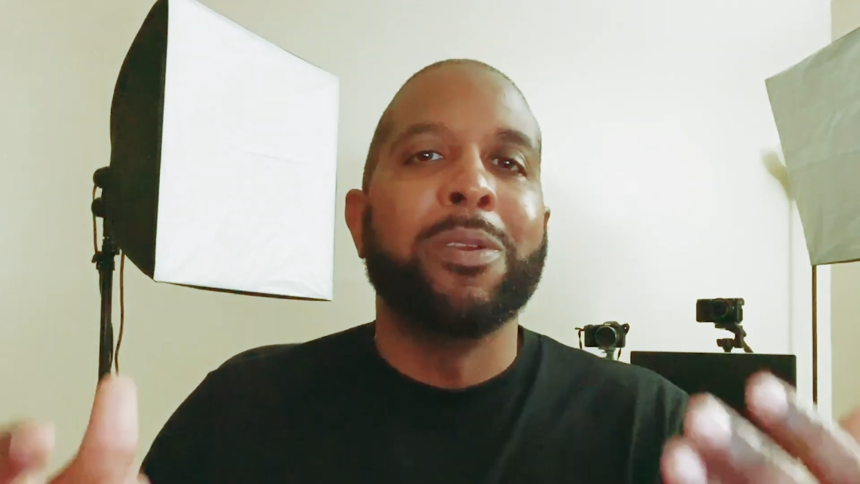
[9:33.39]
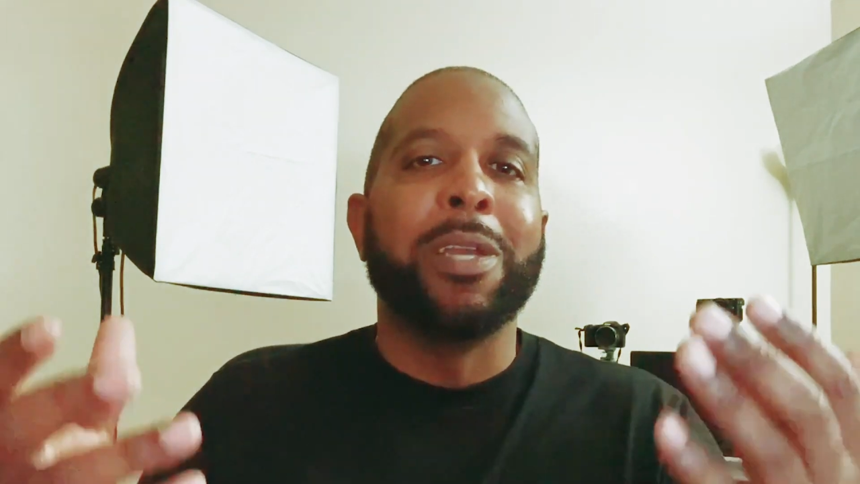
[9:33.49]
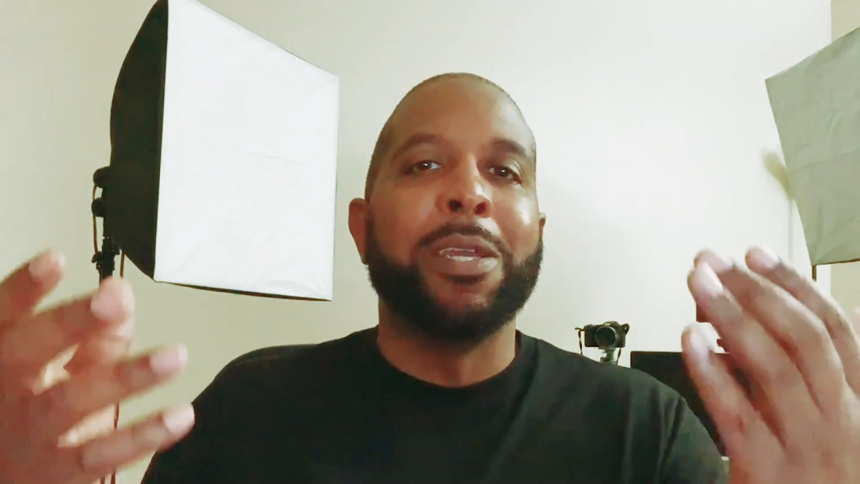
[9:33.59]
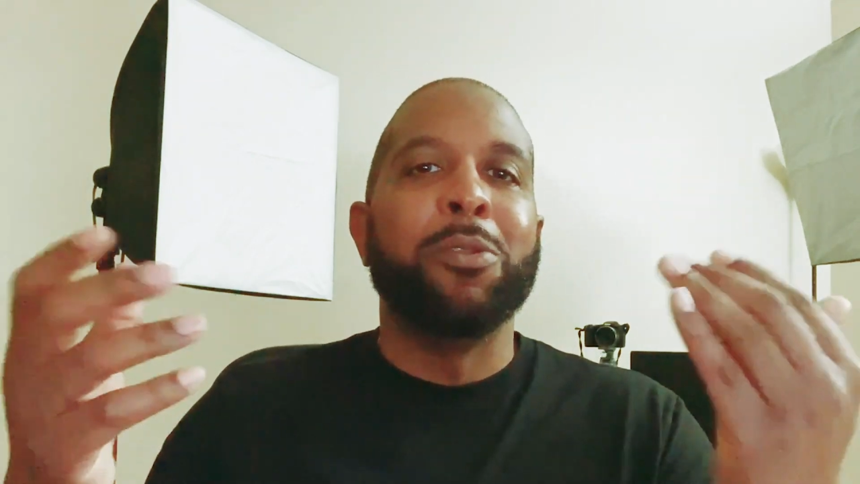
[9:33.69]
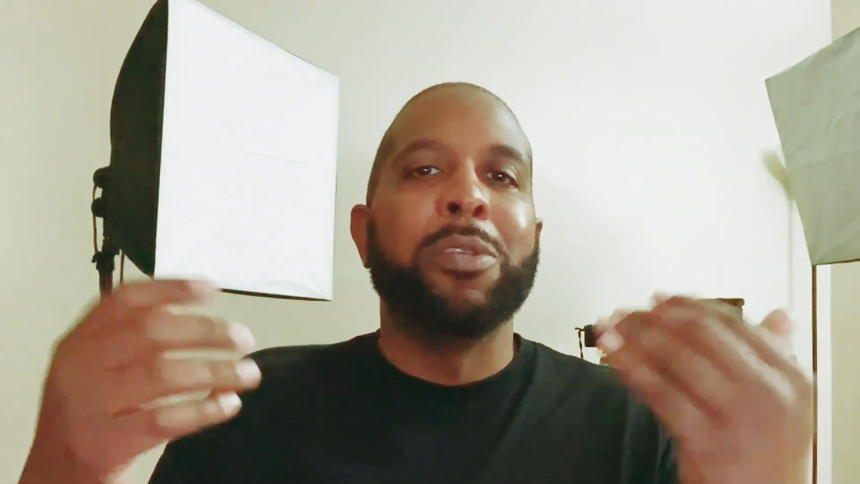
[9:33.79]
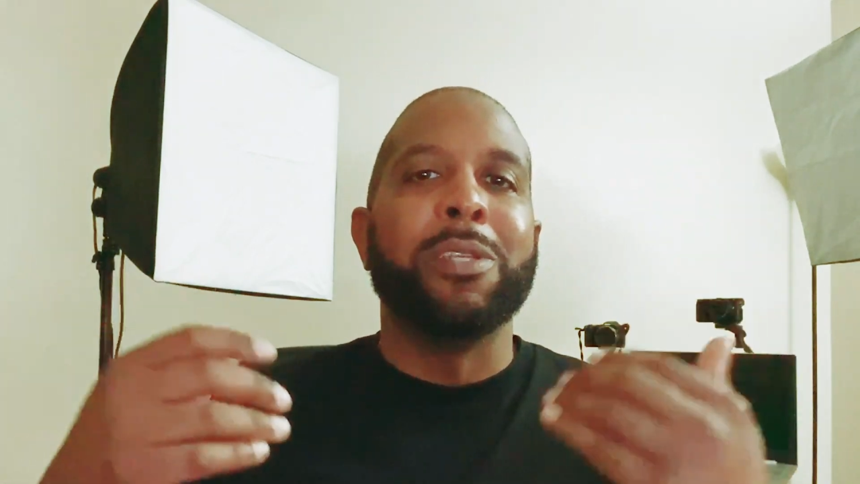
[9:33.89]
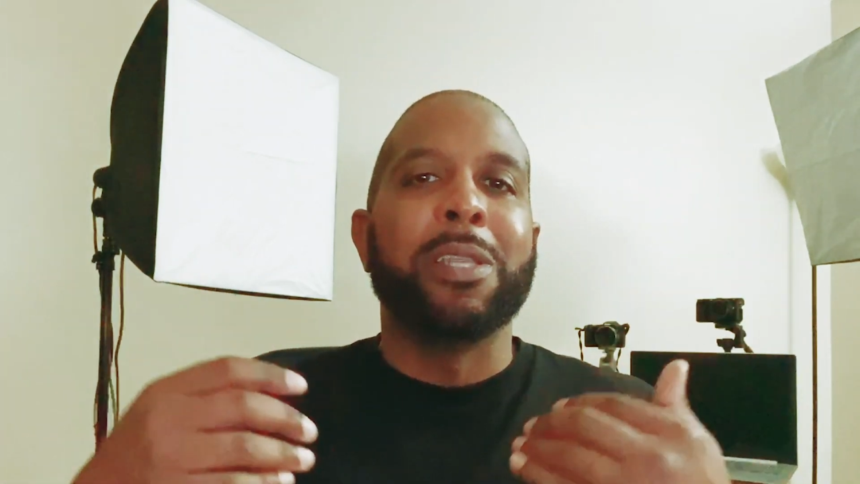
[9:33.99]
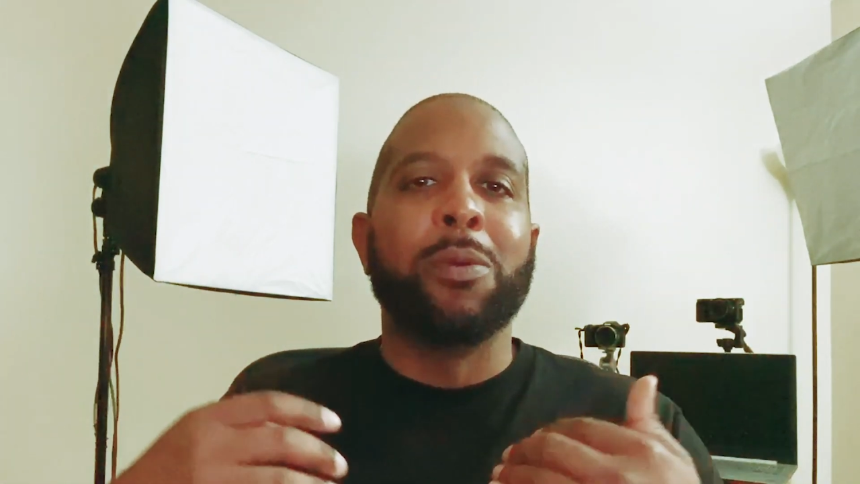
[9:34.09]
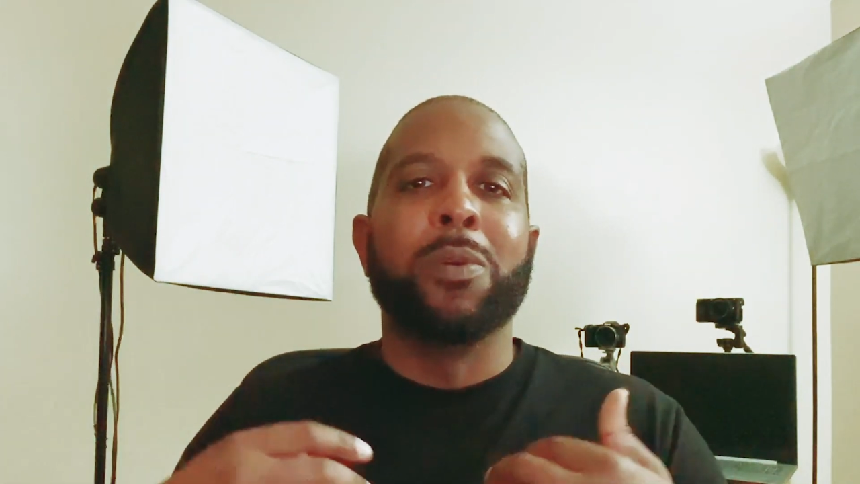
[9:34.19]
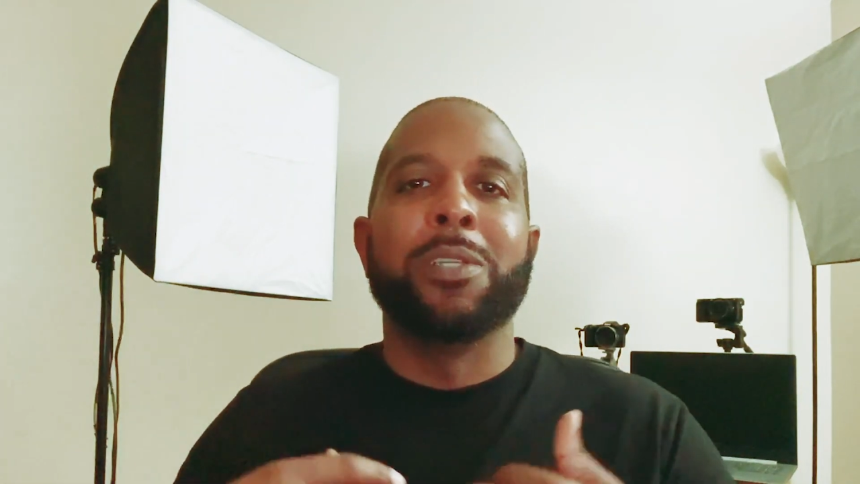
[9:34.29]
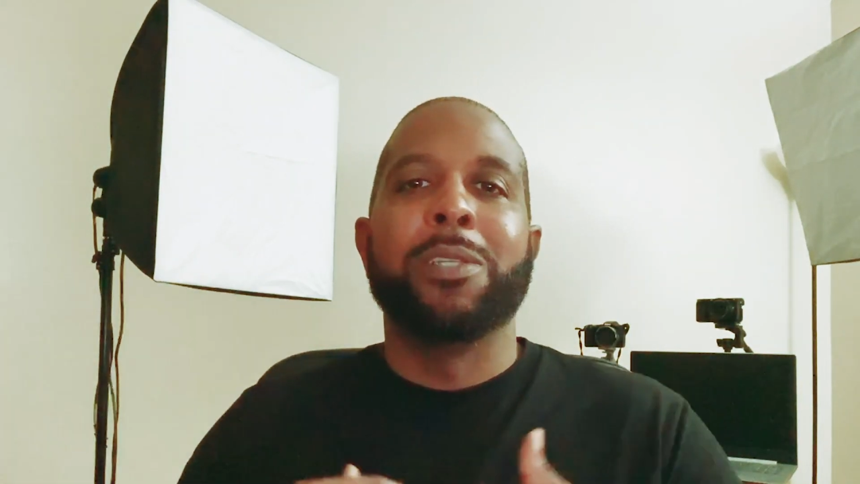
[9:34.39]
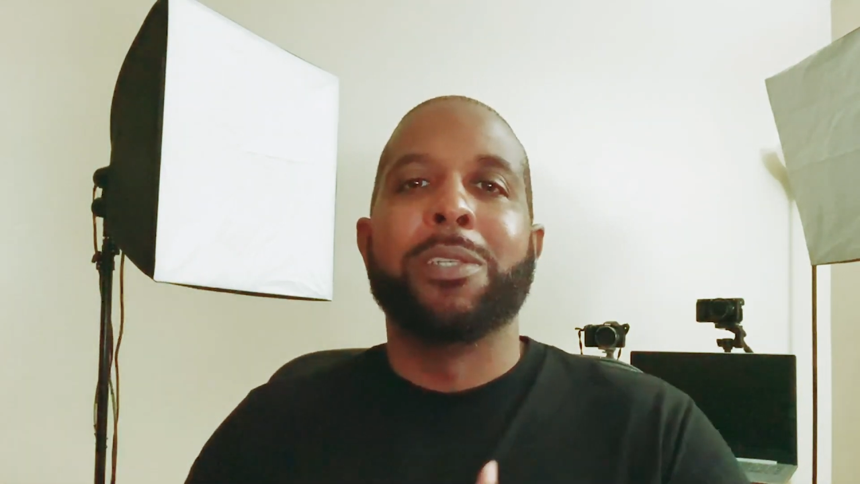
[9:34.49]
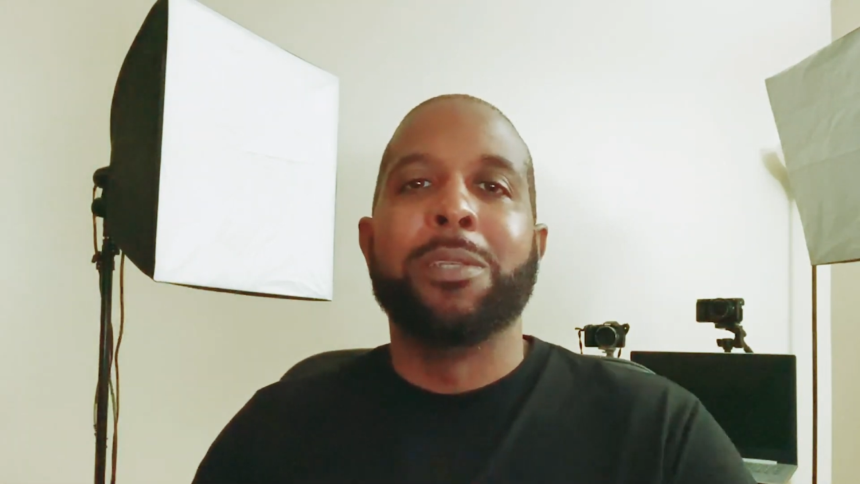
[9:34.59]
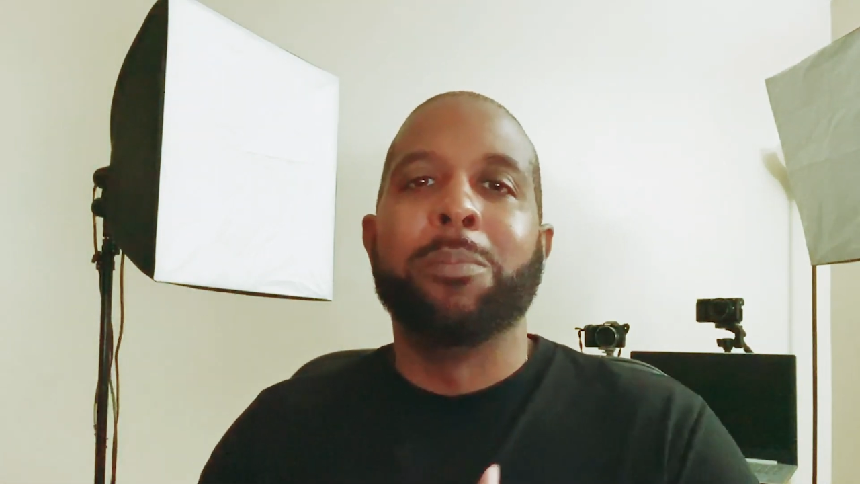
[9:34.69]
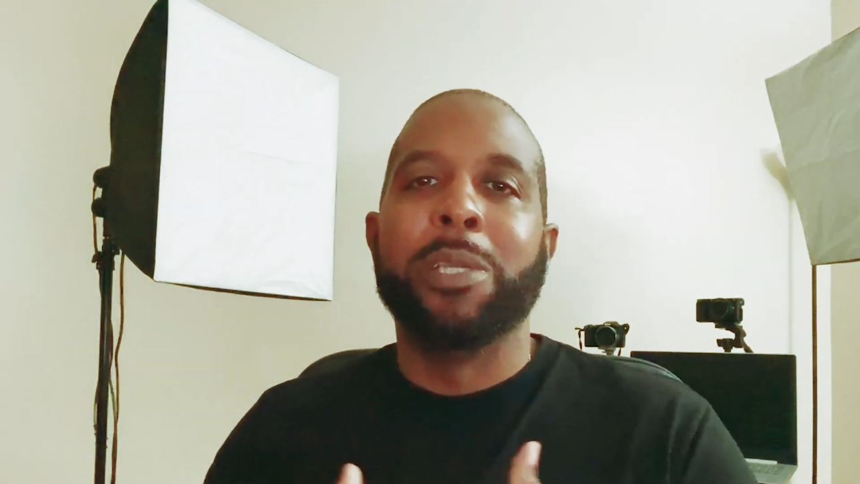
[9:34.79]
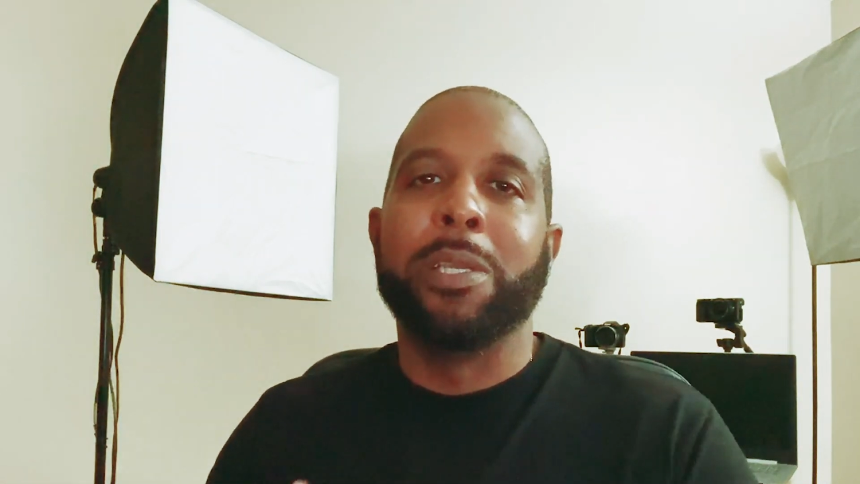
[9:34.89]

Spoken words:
or not you think they want to see me